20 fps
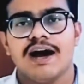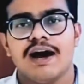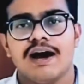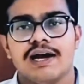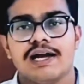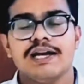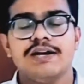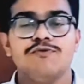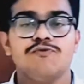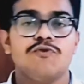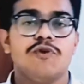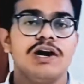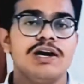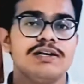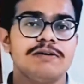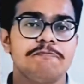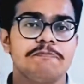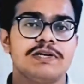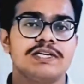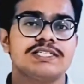in
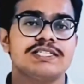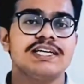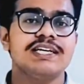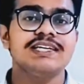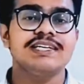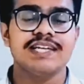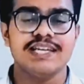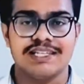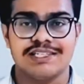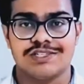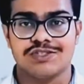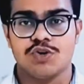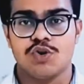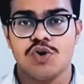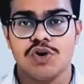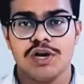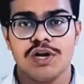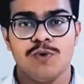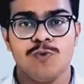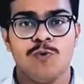what percentage
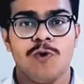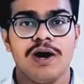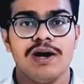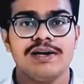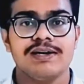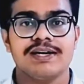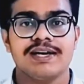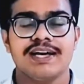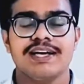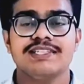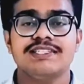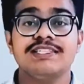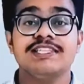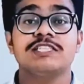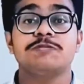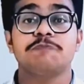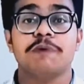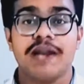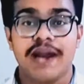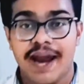or in what
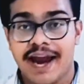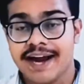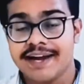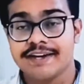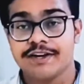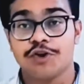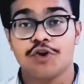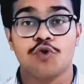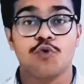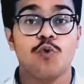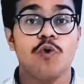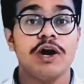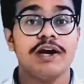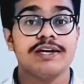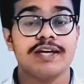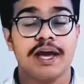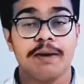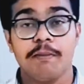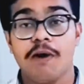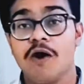kgs per hectare or
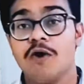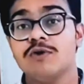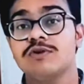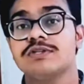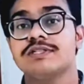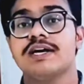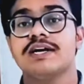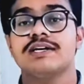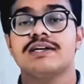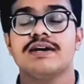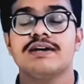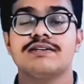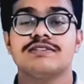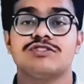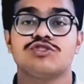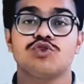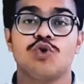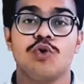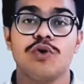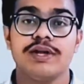what amount that are
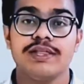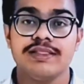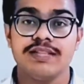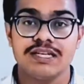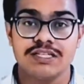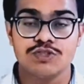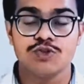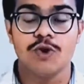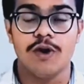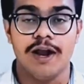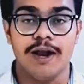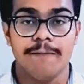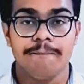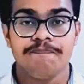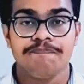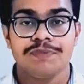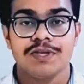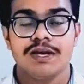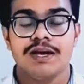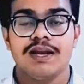stored in the soil.
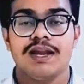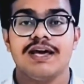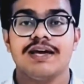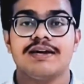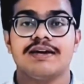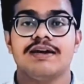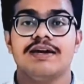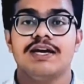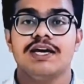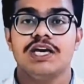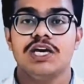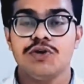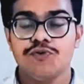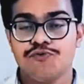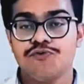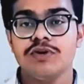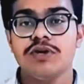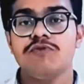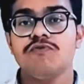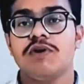Like if
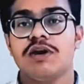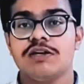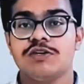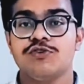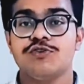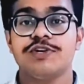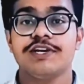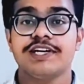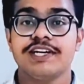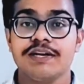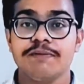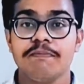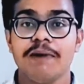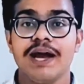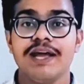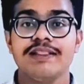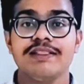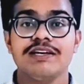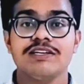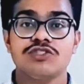we want to
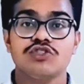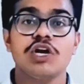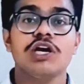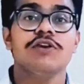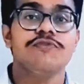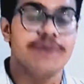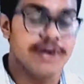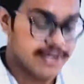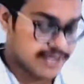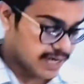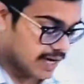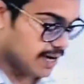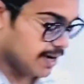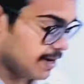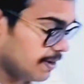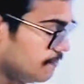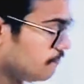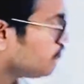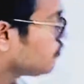determine the soil fertility,